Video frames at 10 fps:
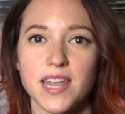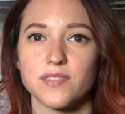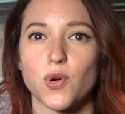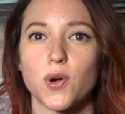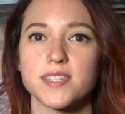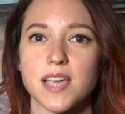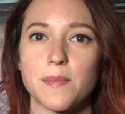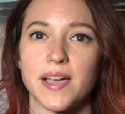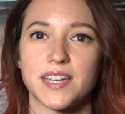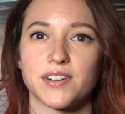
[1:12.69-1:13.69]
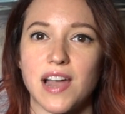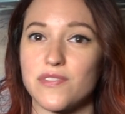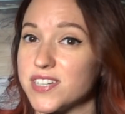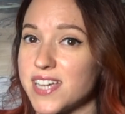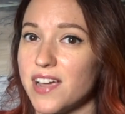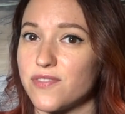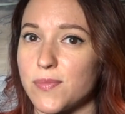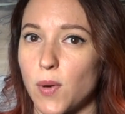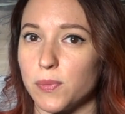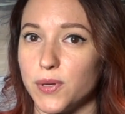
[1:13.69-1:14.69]
and of of course, come back here every day for
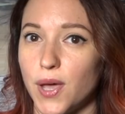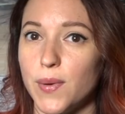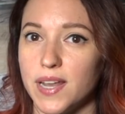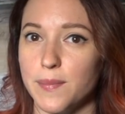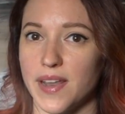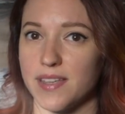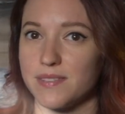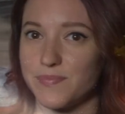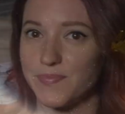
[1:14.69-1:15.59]
more Pluto in a minute.